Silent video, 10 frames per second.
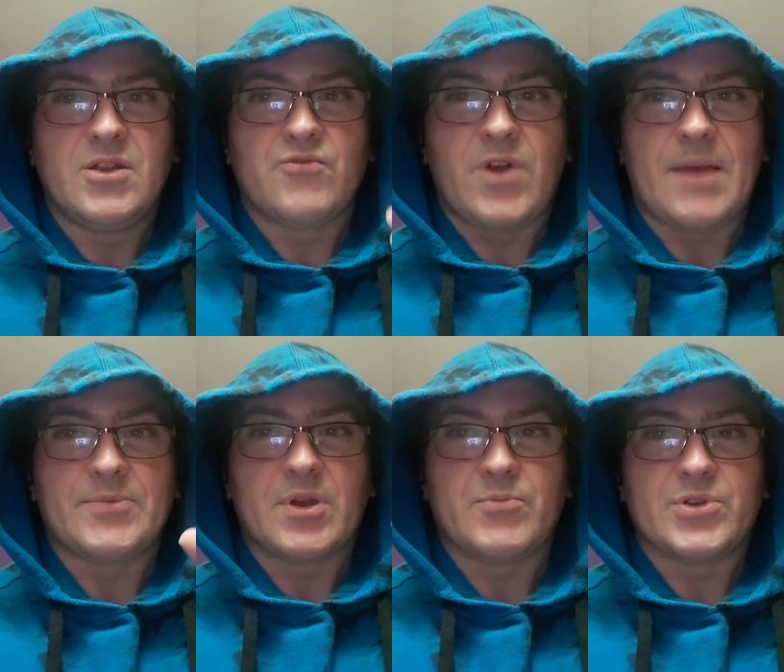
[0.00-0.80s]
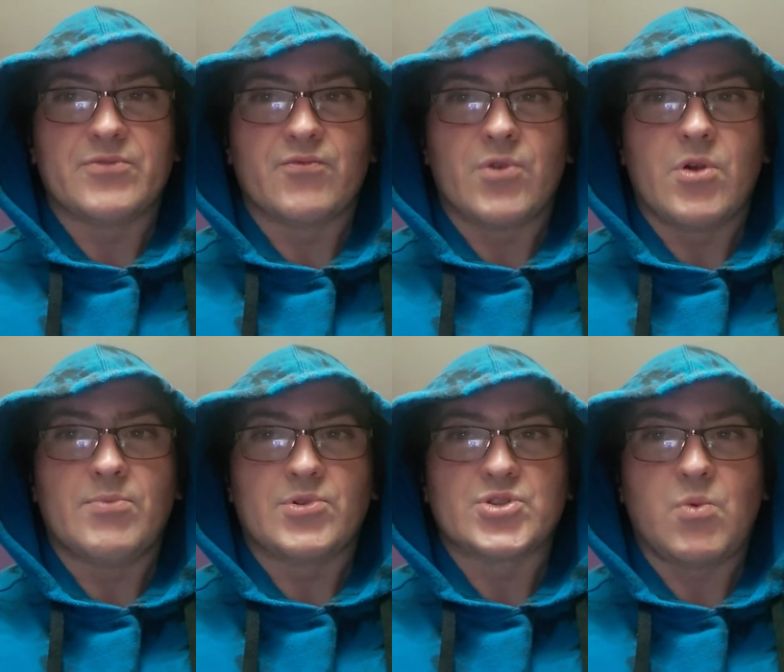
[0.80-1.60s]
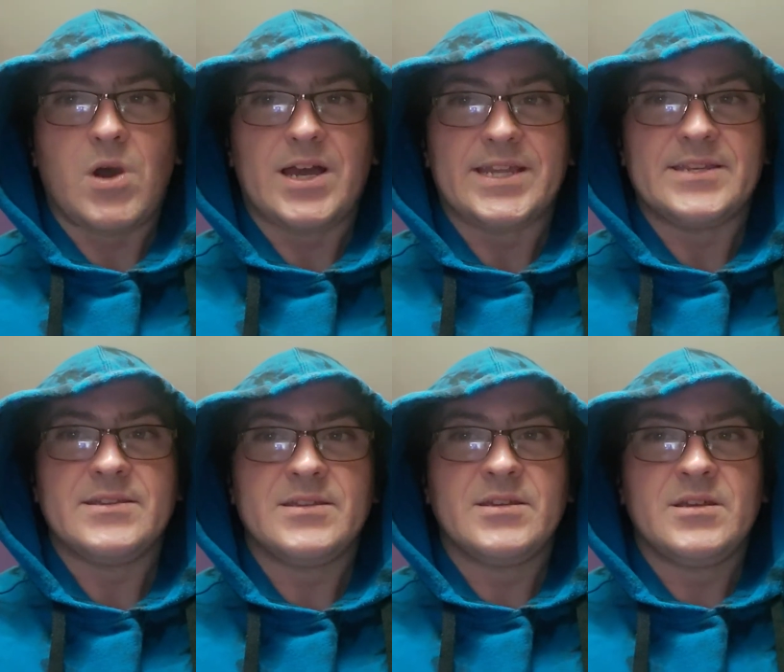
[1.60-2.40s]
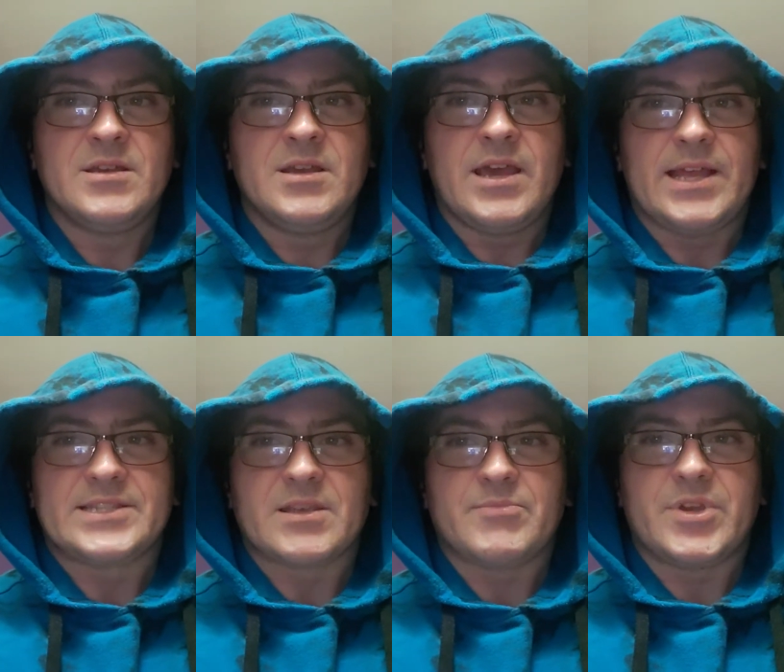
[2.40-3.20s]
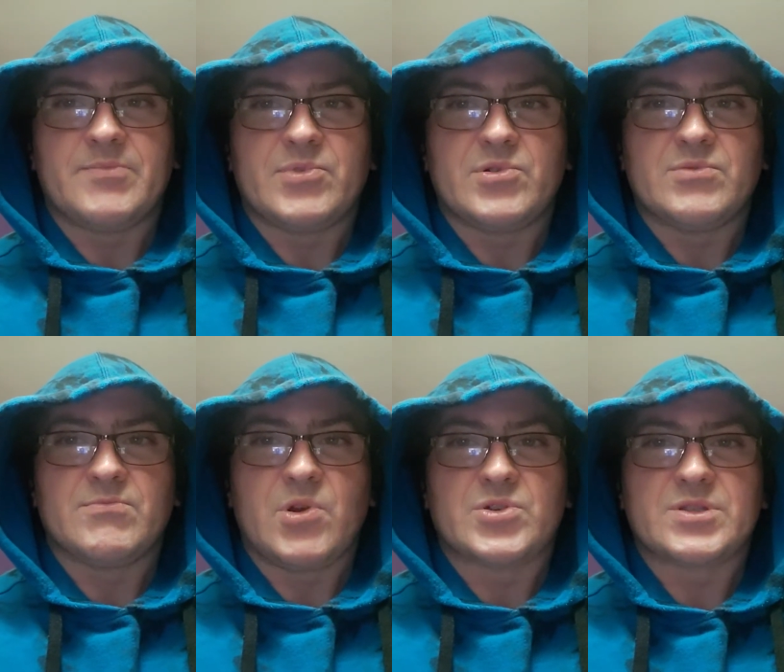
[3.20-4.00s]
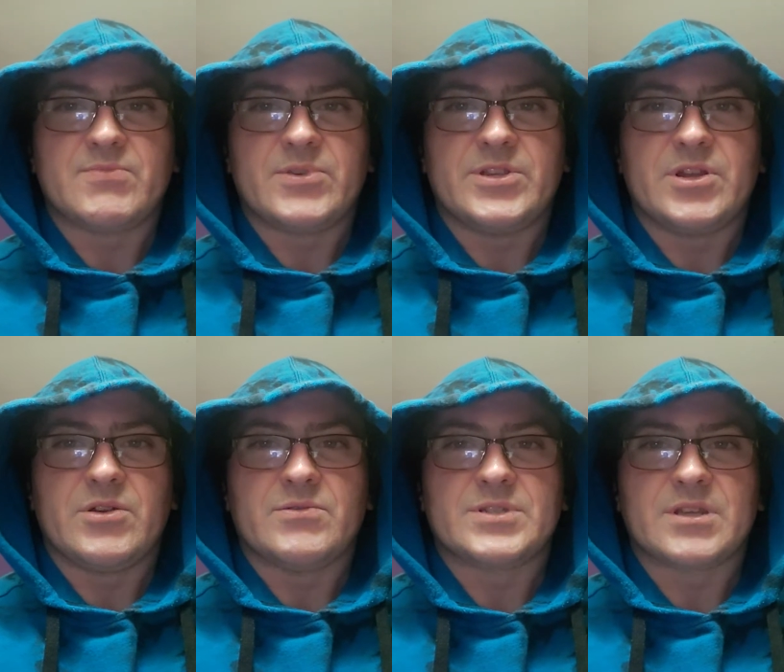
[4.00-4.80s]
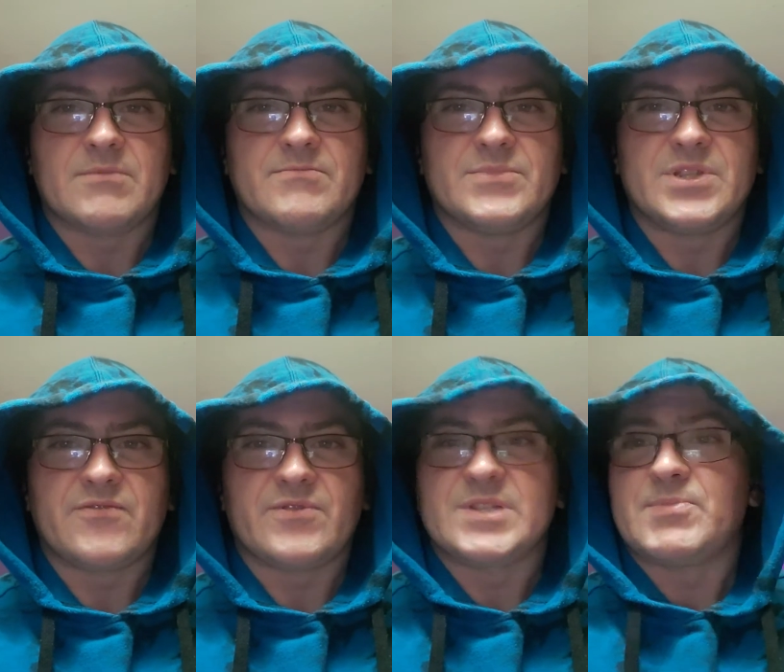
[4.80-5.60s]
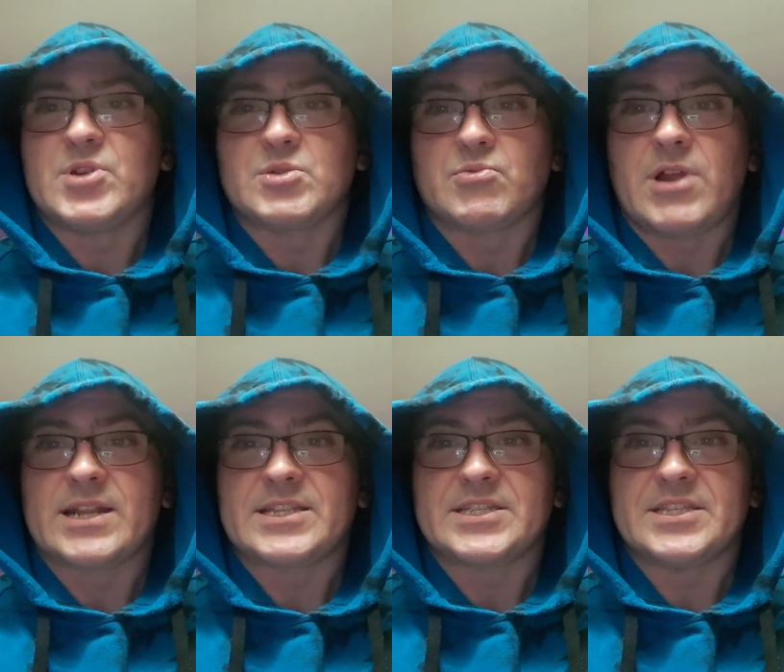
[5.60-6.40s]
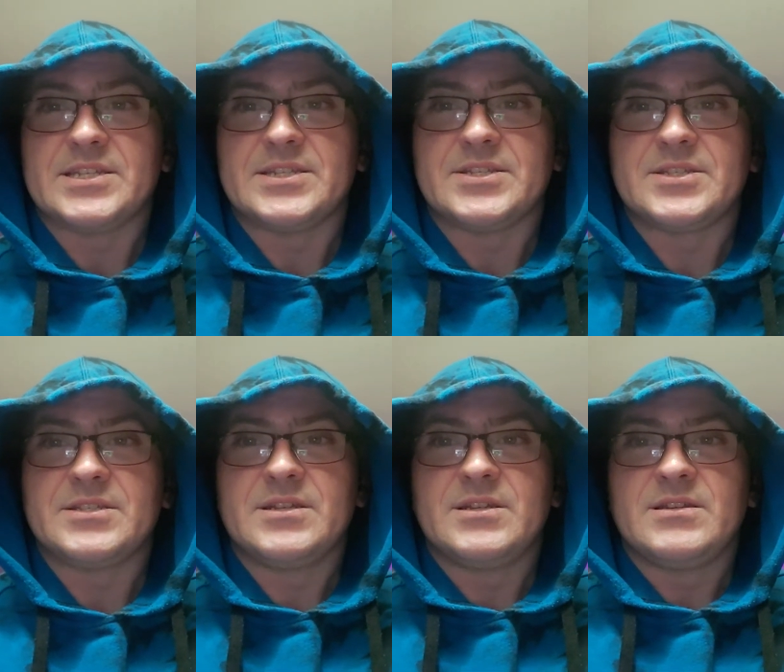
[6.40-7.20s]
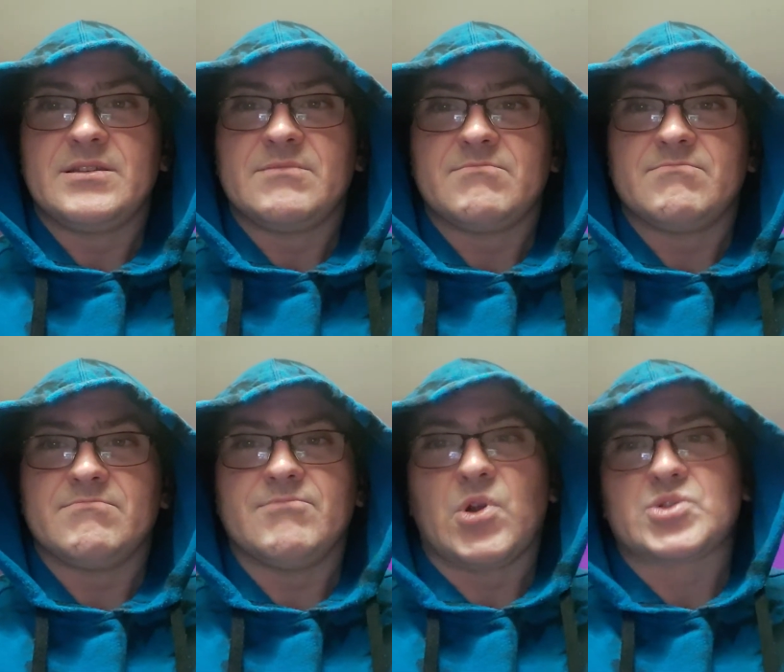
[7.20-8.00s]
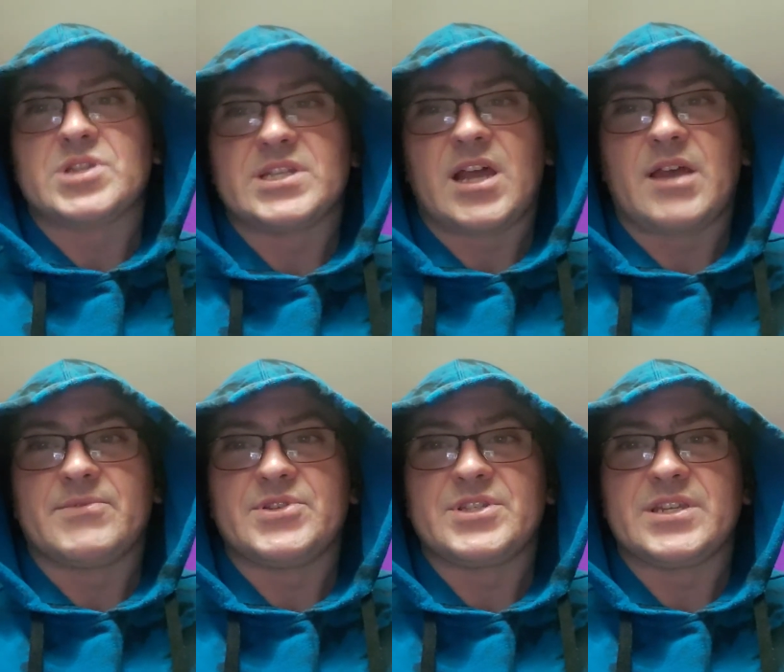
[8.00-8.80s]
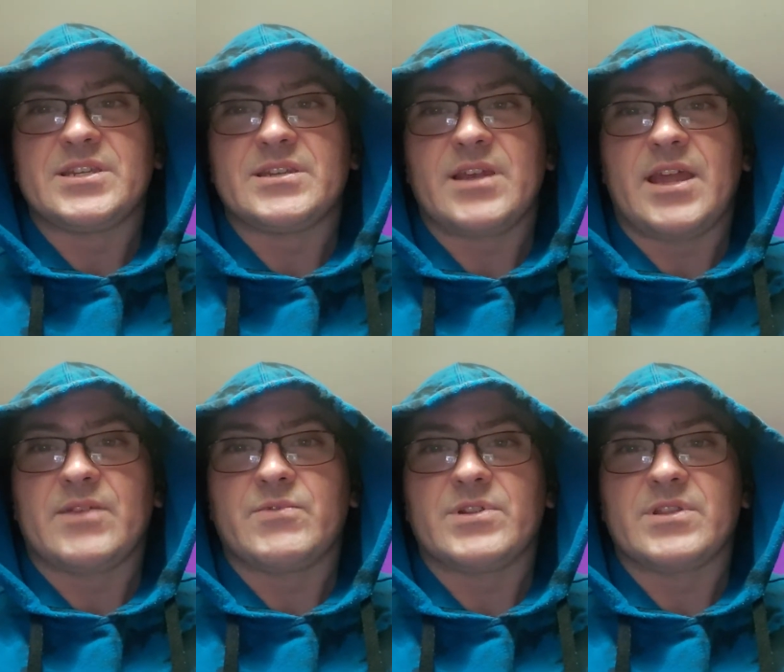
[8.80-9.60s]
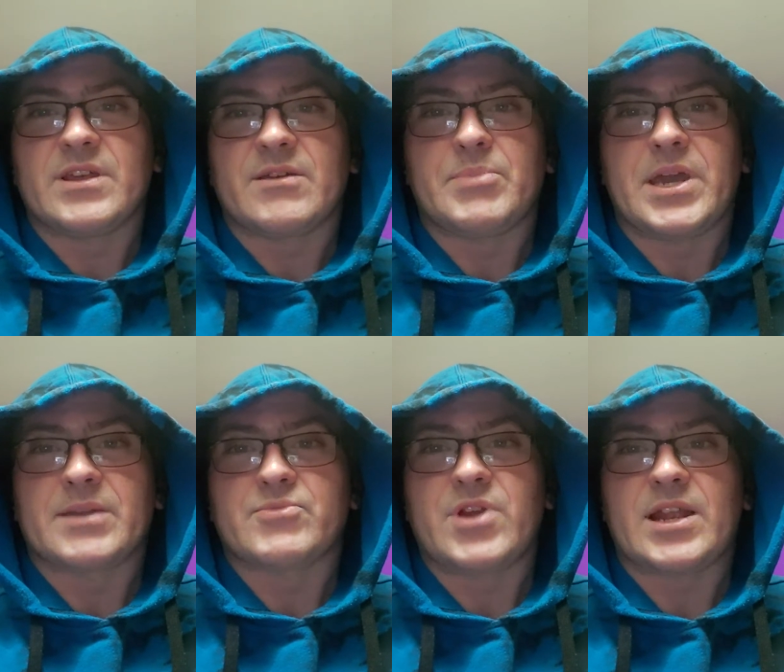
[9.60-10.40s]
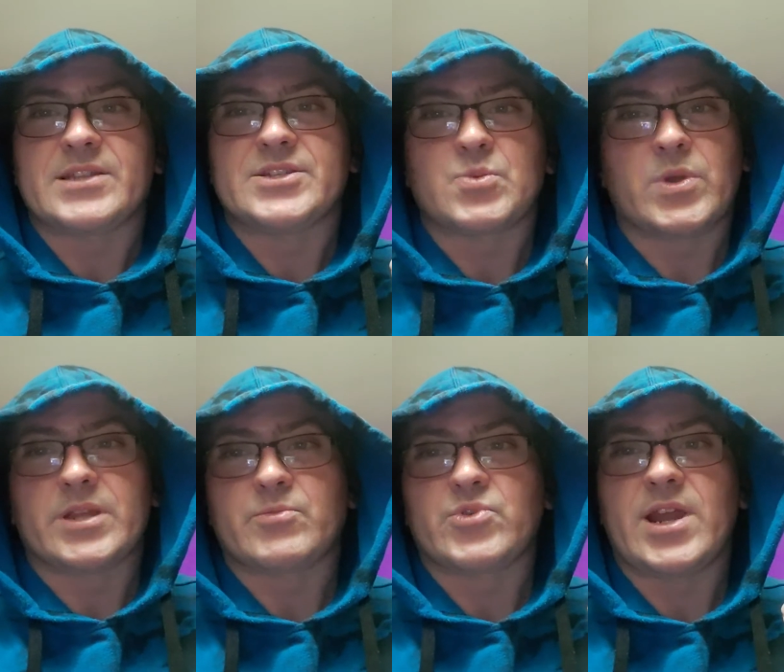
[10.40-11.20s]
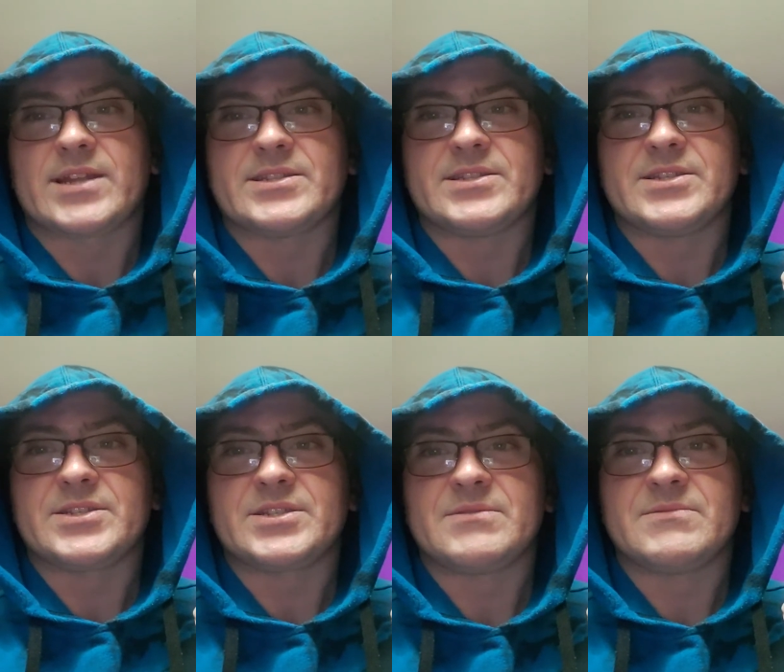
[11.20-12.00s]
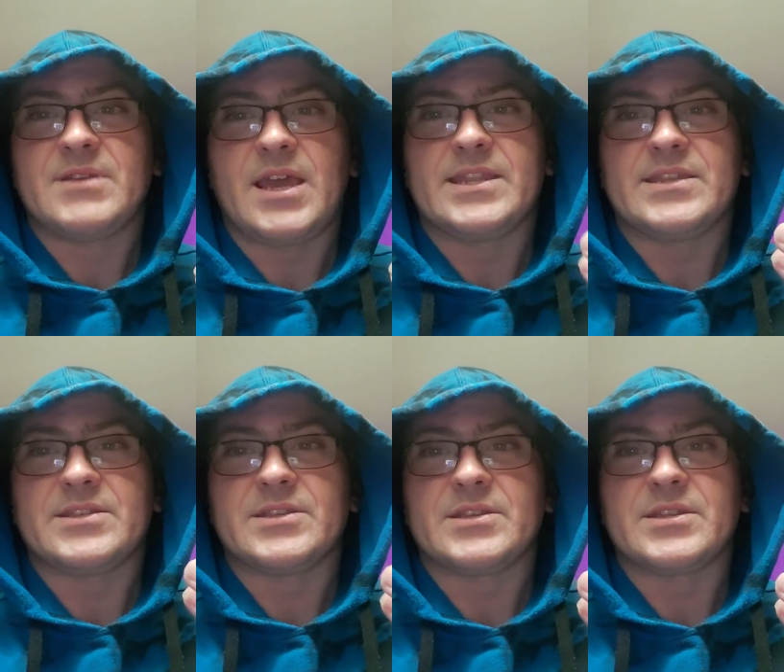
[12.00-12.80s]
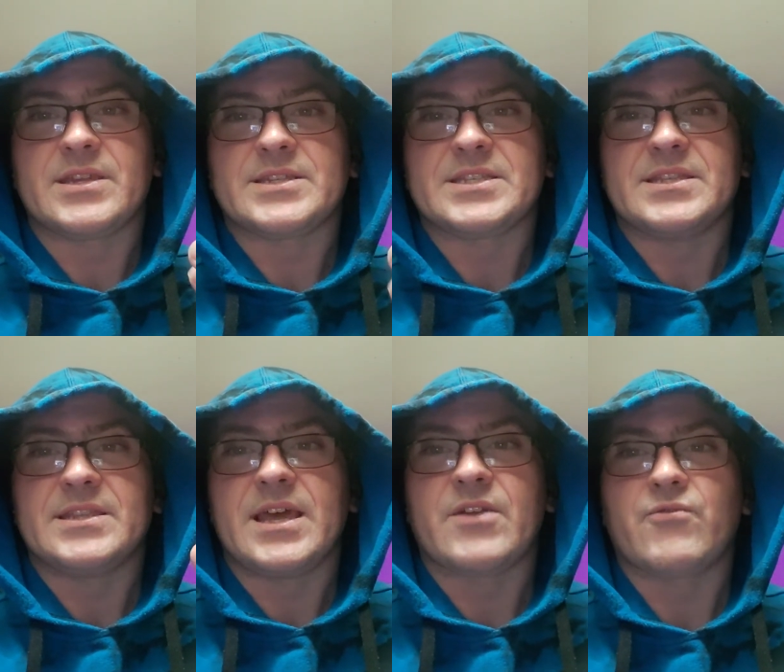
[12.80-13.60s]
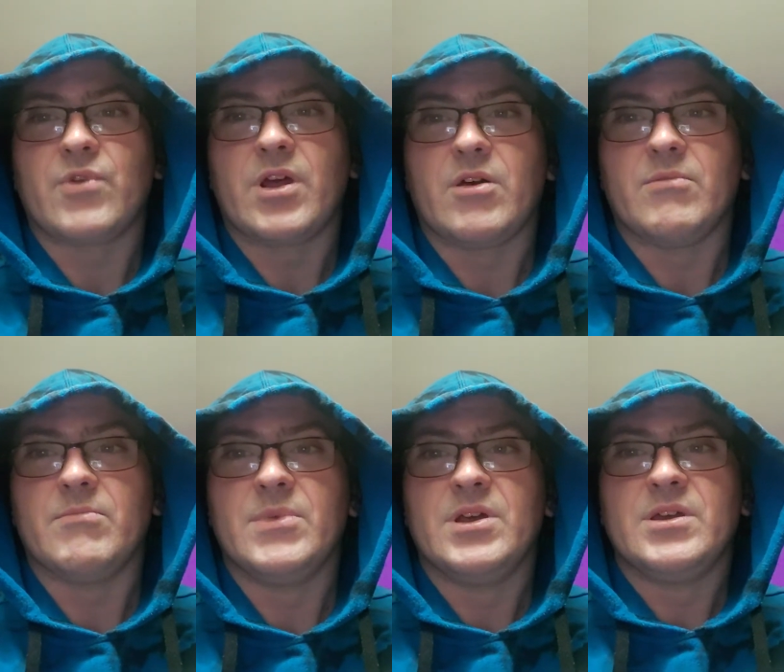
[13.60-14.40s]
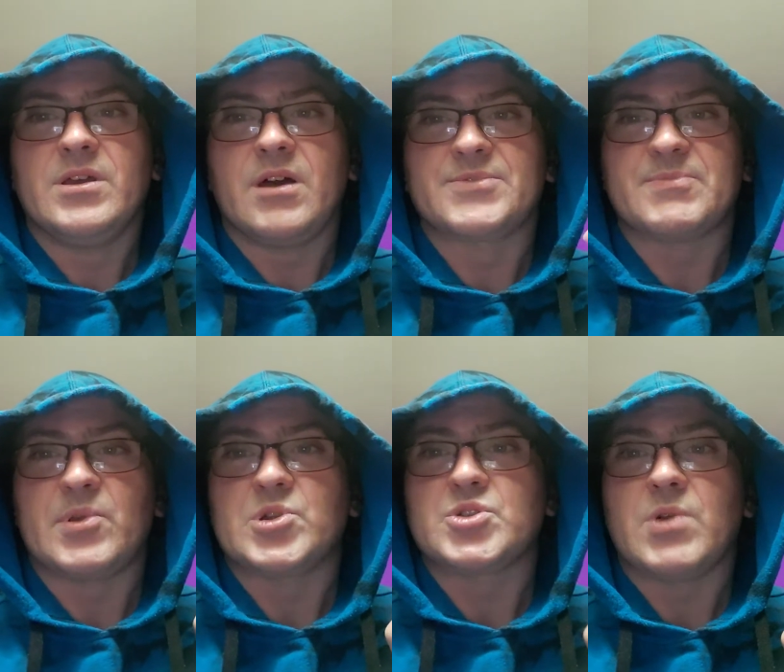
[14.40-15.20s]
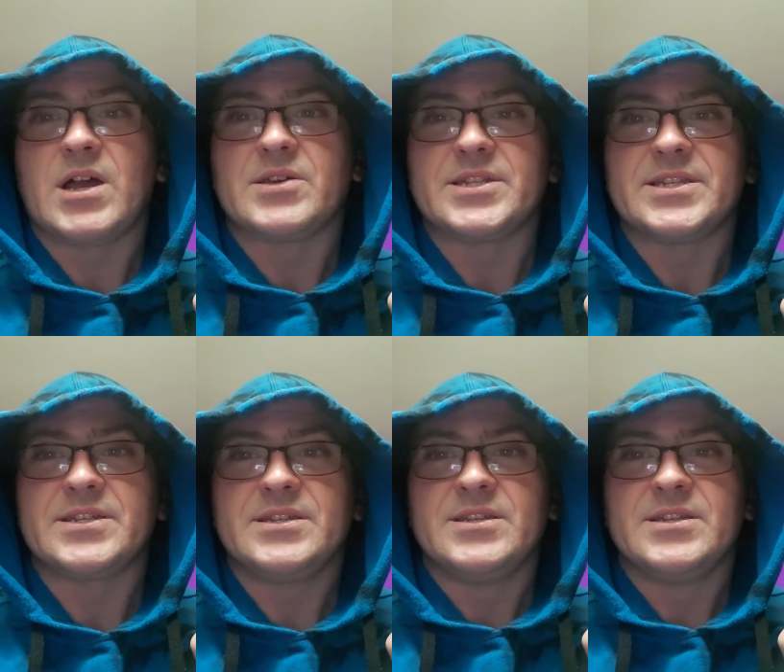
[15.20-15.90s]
wrapped up with rope or twine, and some people, some different spiritual practices. Most of the time you see anyone like a pagan practice, Wiccan practice, any of the things in that realm of spirituality,